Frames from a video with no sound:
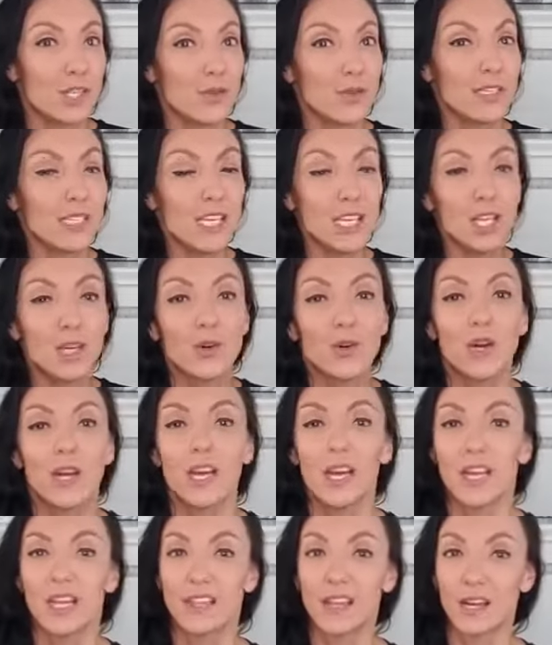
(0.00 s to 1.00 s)
see you,
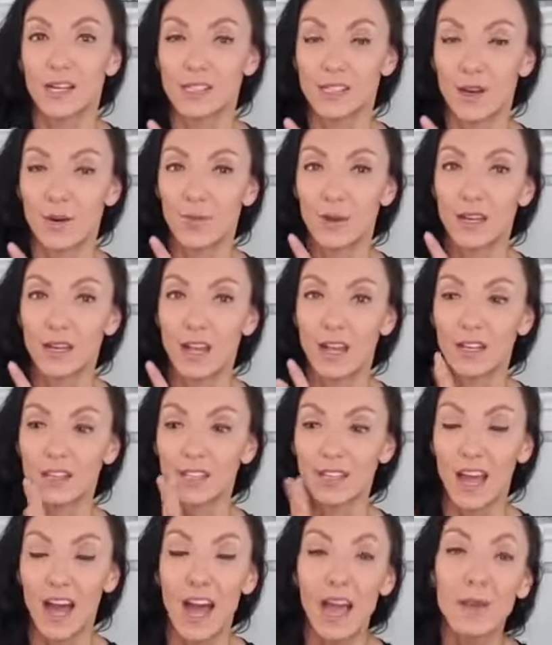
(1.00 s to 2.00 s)
there's a retinol
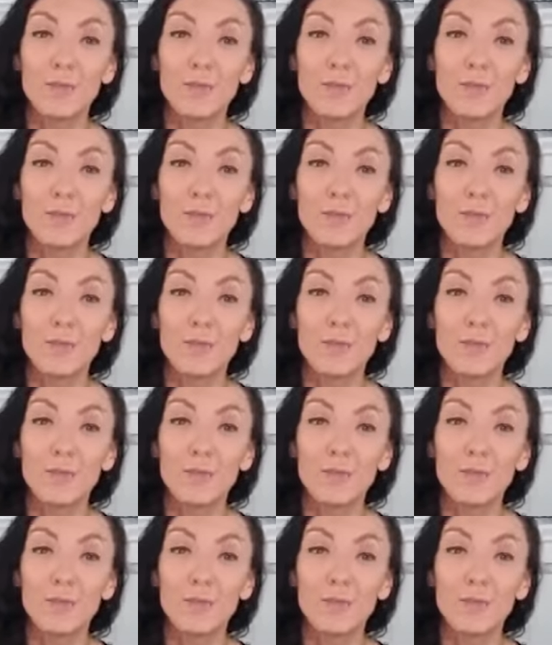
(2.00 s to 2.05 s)
DI.